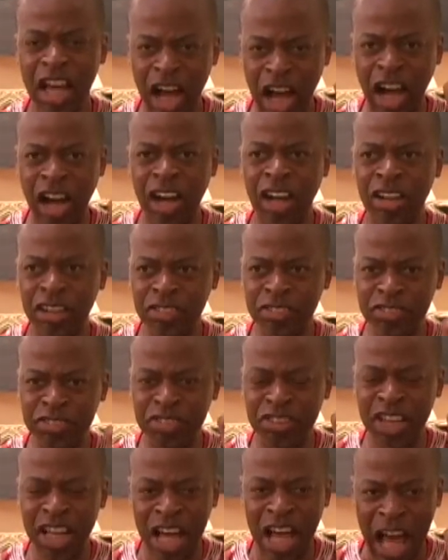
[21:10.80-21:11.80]

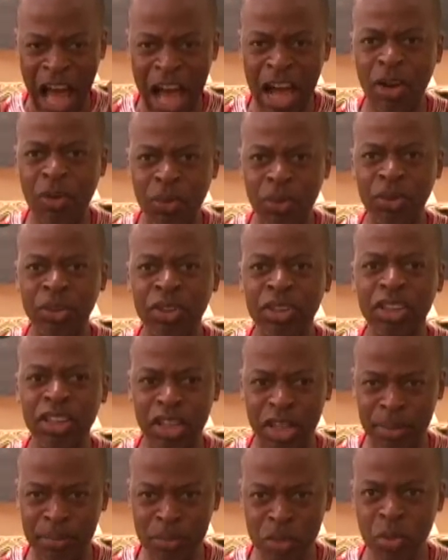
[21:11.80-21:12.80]
of our
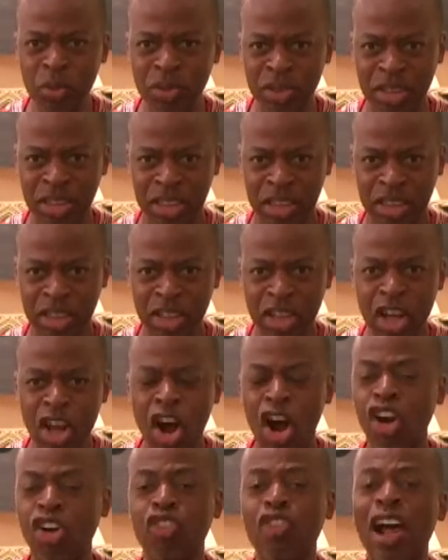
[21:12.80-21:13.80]
community
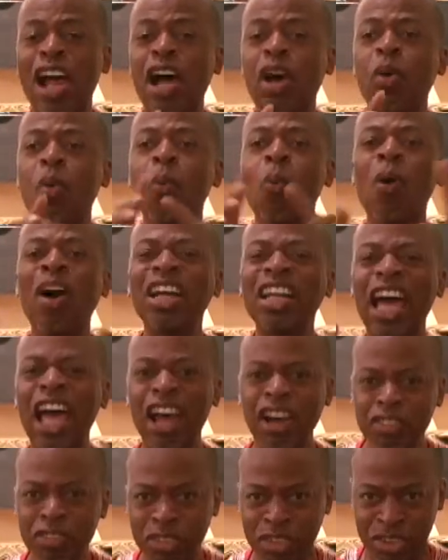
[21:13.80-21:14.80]
around
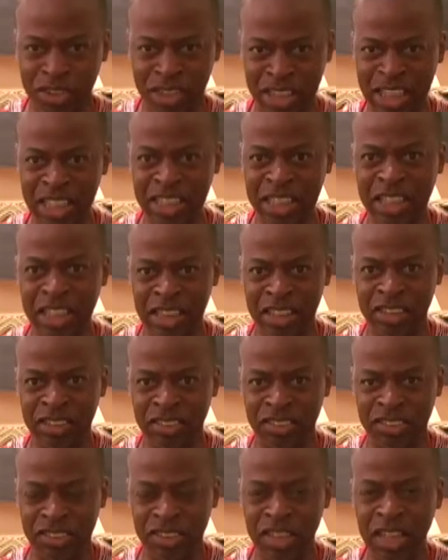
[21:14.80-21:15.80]
whatever it
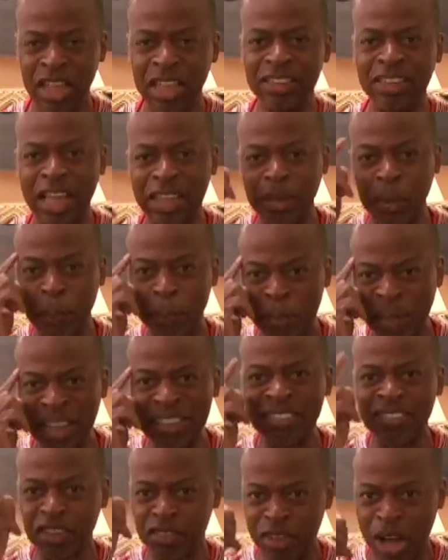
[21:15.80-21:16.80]
is that the
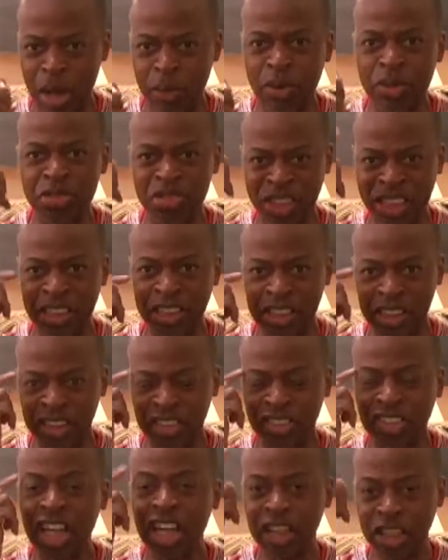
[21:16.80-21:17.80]
best of our
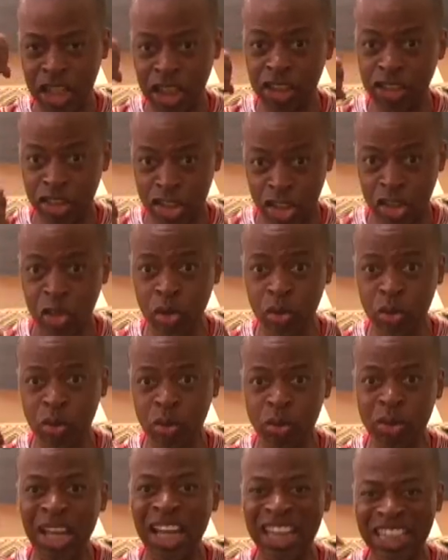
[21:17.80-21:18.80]
thinkers
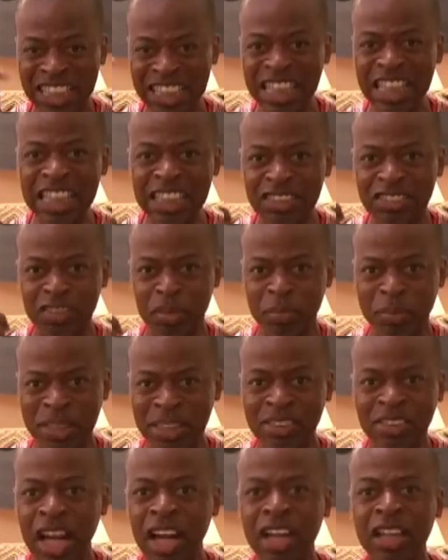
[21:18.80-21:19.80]
conclude needs to be
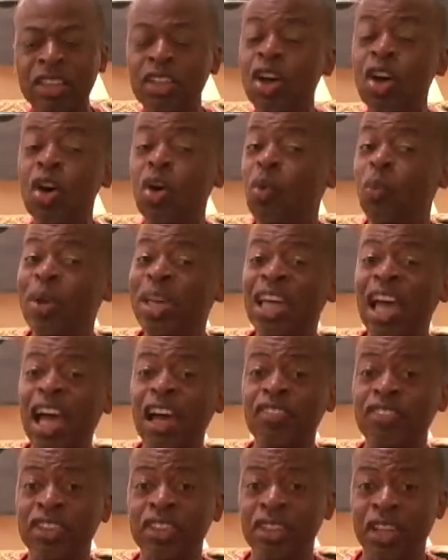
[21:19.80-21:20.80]
done, we
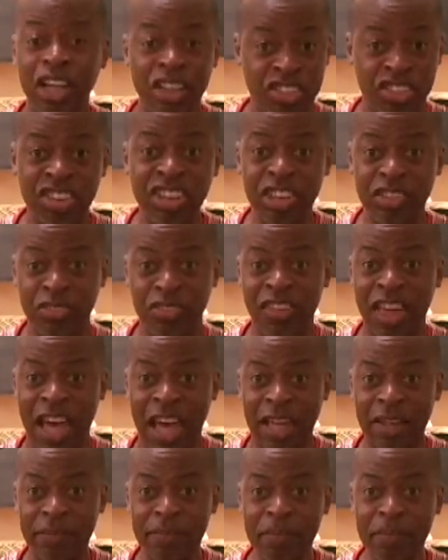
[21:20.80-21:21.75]
haven't achieved that.